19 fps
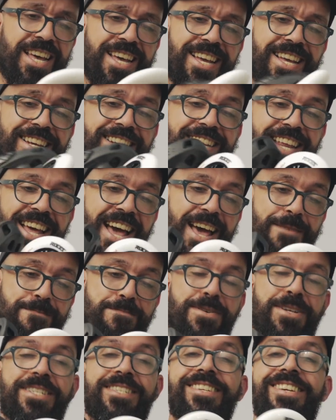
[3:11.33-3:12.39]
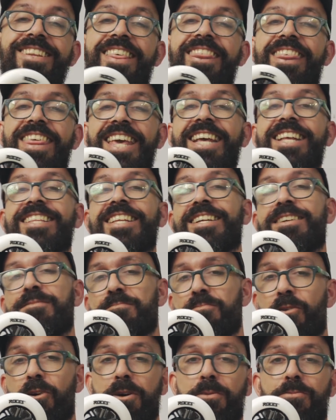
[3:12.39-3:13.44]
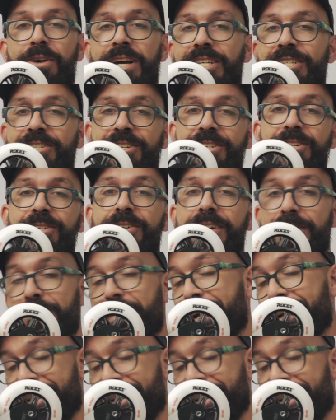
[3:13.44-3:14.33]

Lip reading: and I personally think that more brands should do it